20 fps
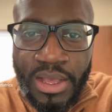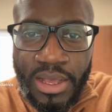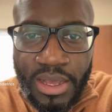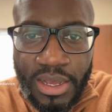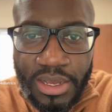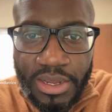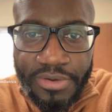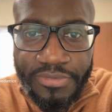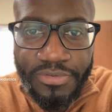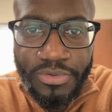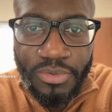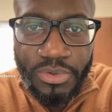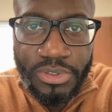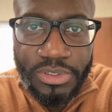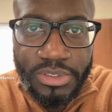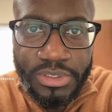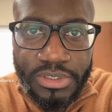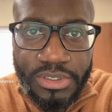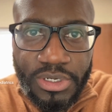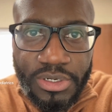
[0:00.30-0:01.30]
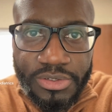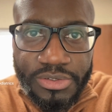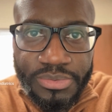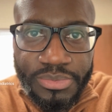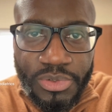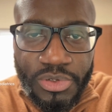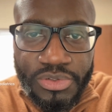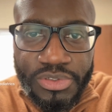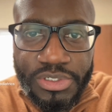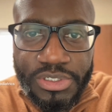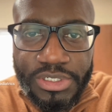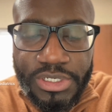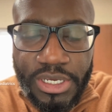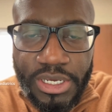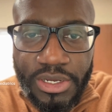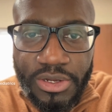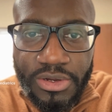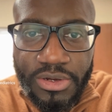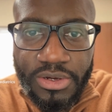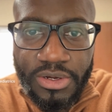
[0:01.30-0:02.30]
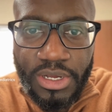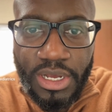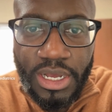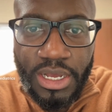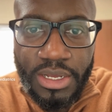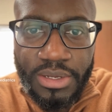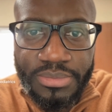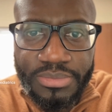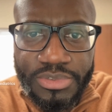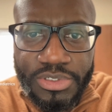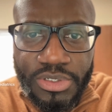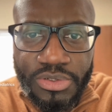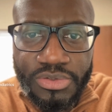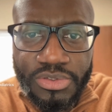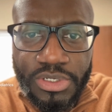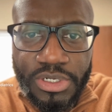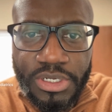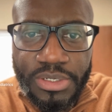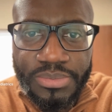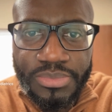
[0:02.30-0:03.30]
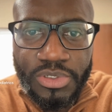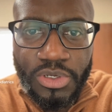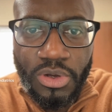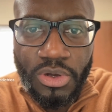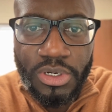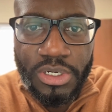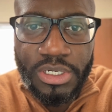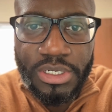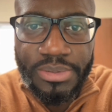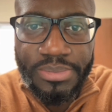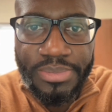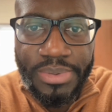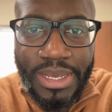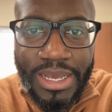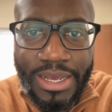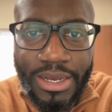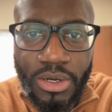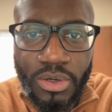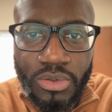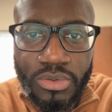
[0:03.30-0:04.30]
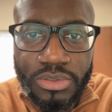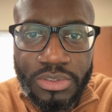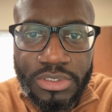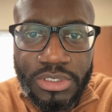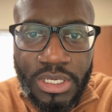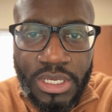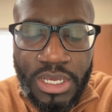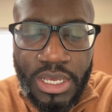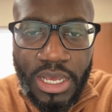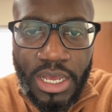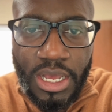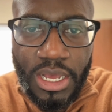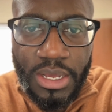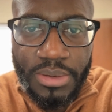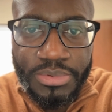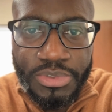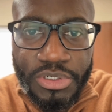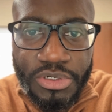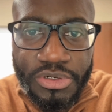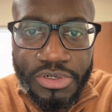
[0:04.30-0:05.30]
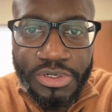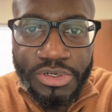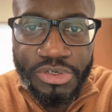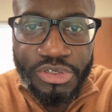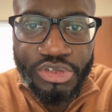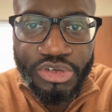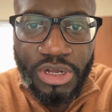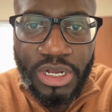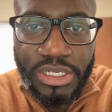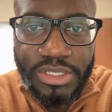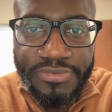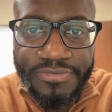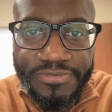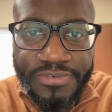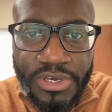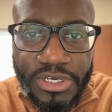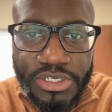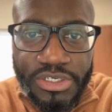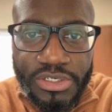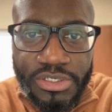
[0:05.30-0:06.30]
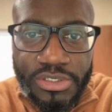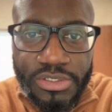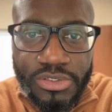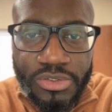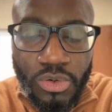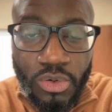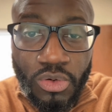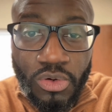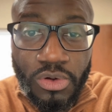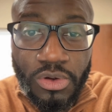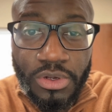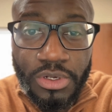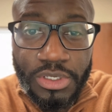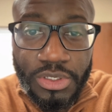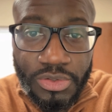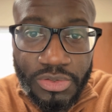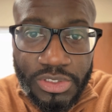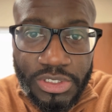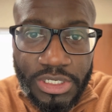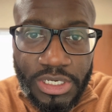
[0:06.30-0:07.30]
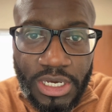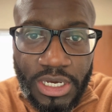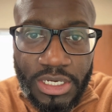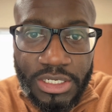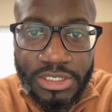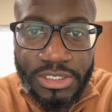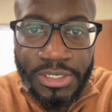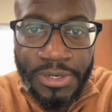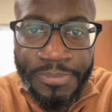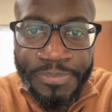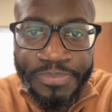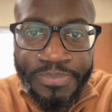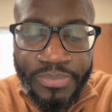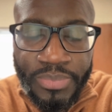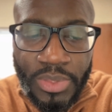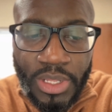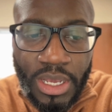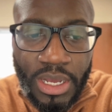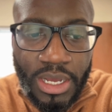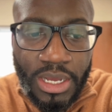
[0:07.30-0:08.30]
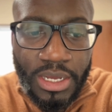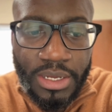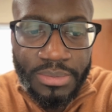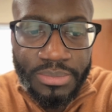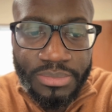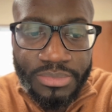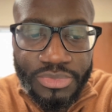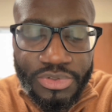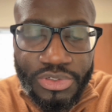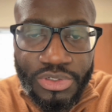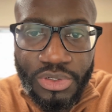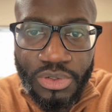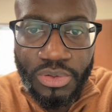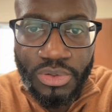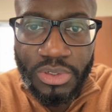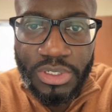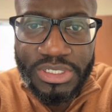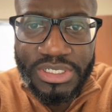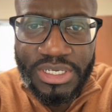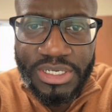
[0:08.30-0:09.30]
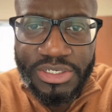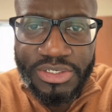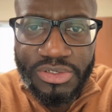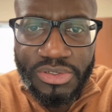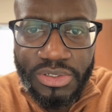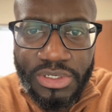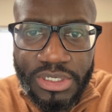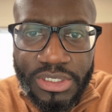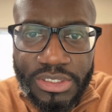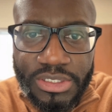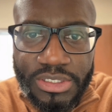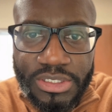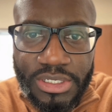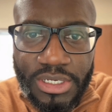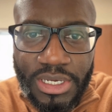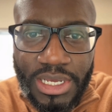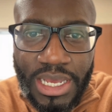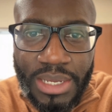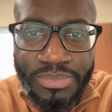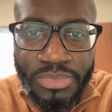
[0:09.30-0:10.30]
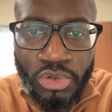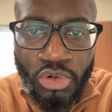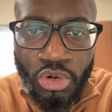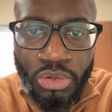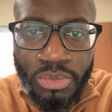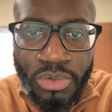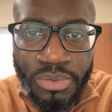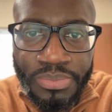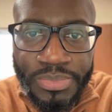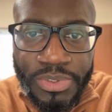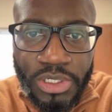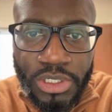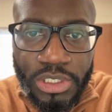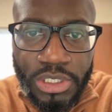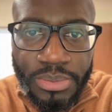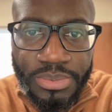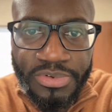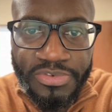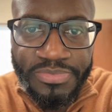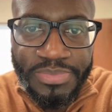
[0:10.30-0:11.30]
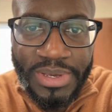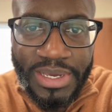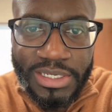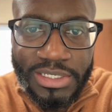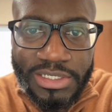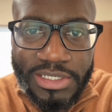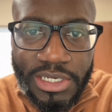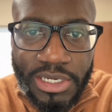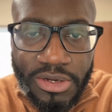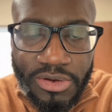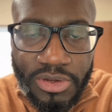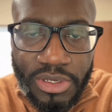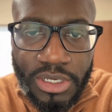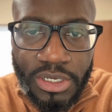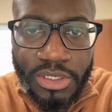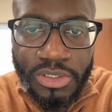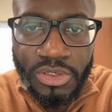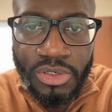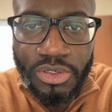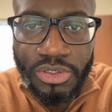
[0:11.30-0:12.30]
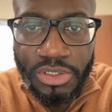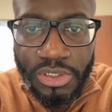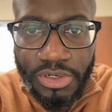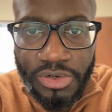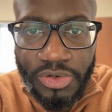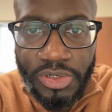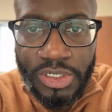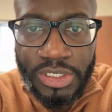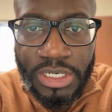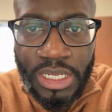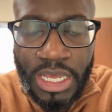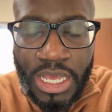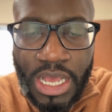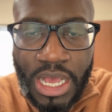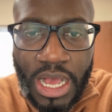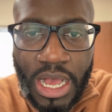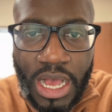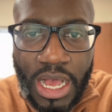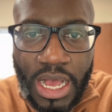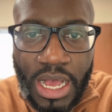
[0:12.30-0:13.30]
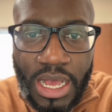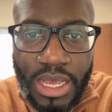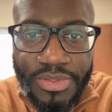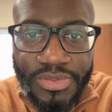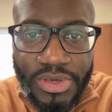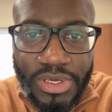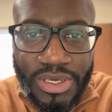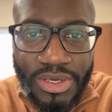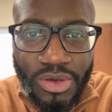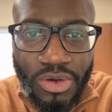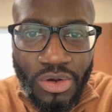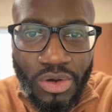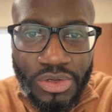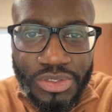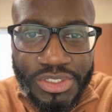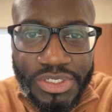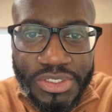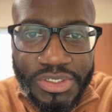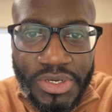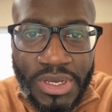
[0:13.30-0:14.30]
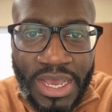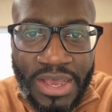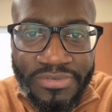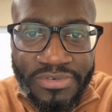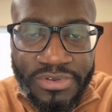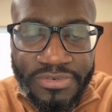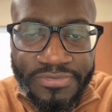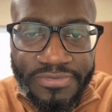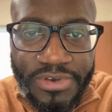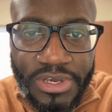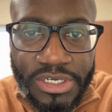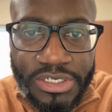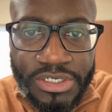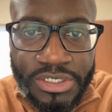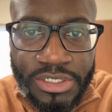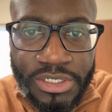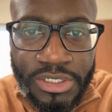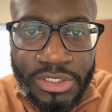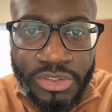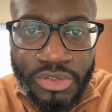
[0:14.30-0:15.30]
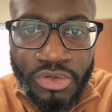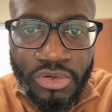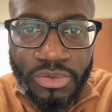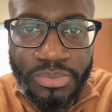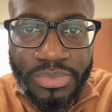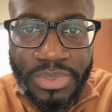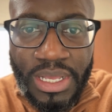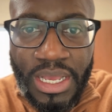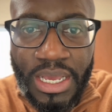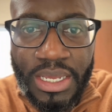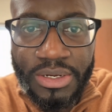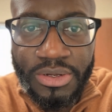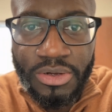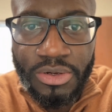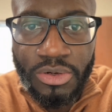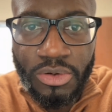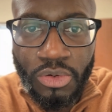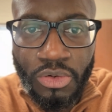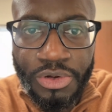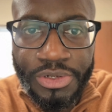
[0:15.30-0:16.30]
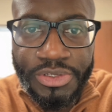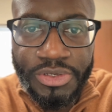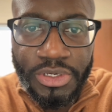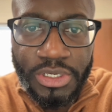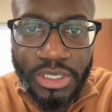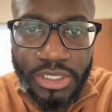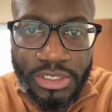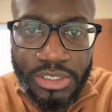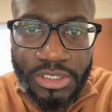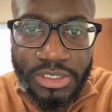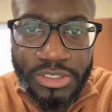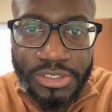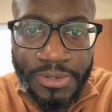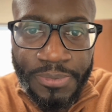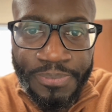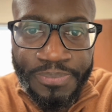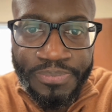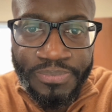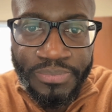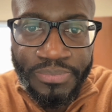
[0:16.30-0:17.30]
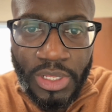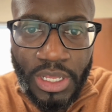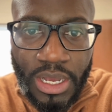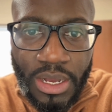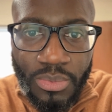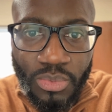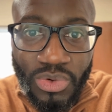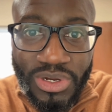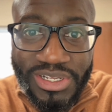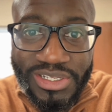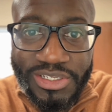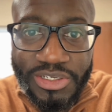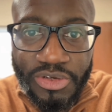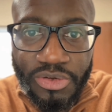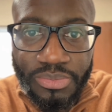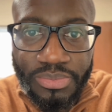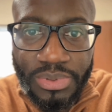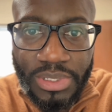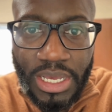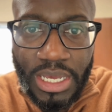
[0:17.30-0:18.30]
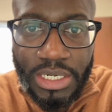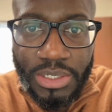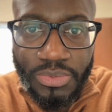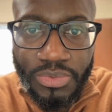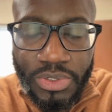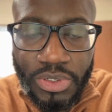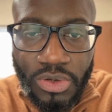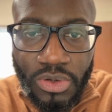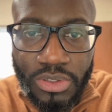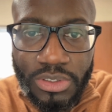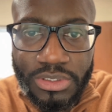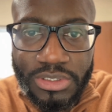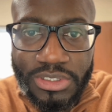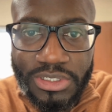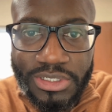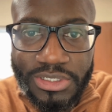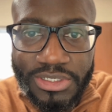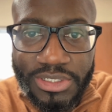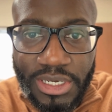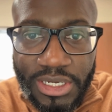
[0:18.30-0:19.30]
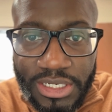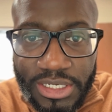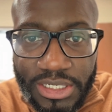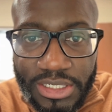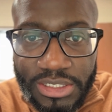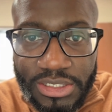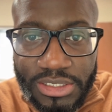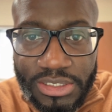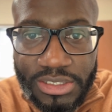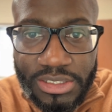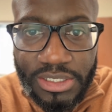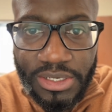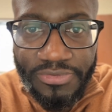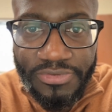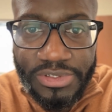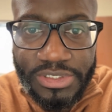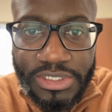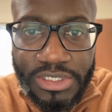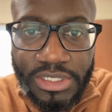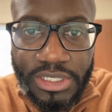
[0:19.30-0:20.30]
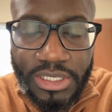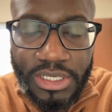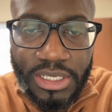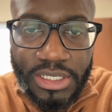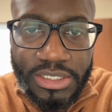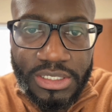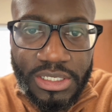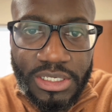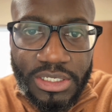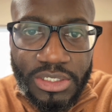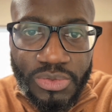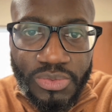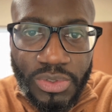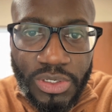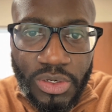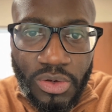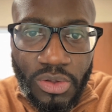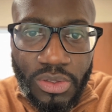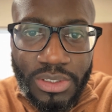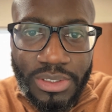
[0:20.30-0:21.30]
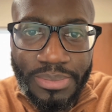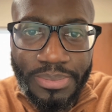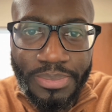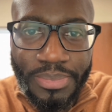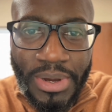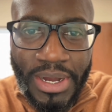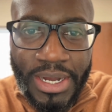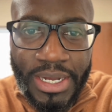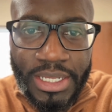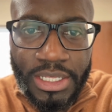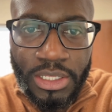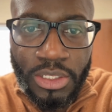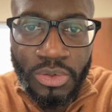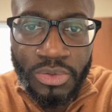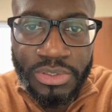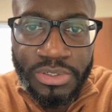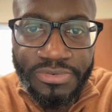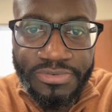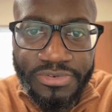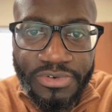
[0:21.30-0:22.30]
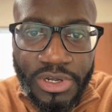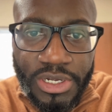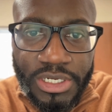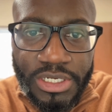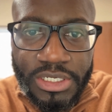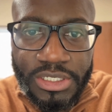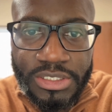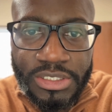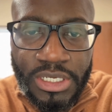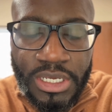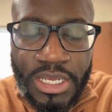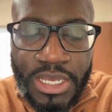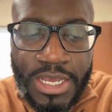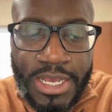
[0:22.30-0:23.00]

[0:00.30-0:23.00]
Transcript: Hi everyone, Dr. Moses here. So today I'm talking about urinary tract infections or UTIs. So essentially, it's an abnormal buildup of bacteria in your urine that can cause you to have an infection in your bladder or in your kidneys. When it's in your bladder, we call it cystitis. If it's in the kidneys, we call it pyelonephritis.